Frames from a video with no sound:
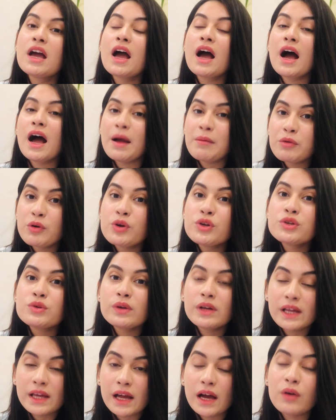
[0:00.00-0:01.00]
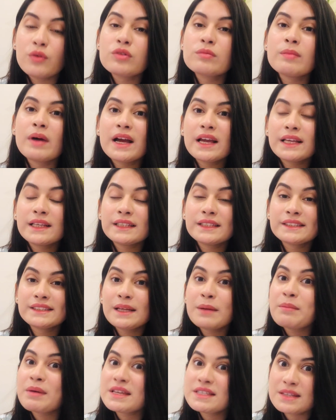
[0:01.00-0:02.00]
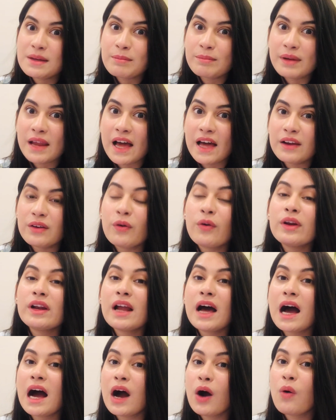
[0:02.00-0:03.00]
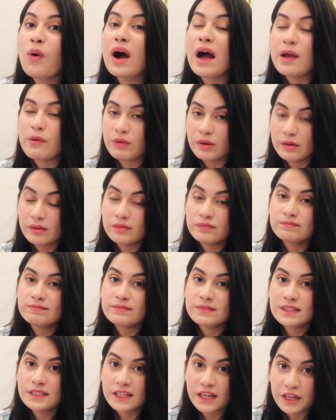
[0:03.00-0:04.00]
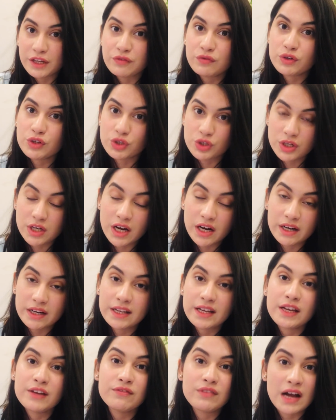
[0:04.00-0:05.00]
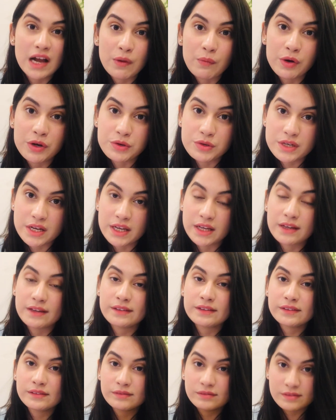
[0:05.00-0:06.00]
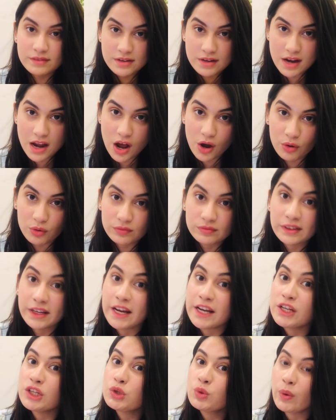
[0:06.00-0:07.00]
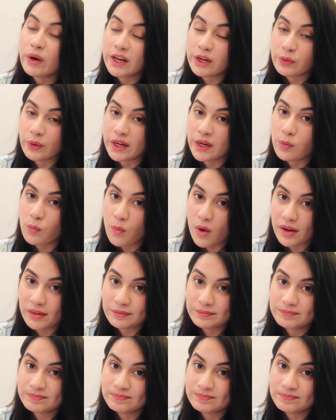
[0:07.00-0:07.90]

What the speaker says: I'm going to lay out my step-by-step plan on how I will study for GRE if I were to take it now in 2021.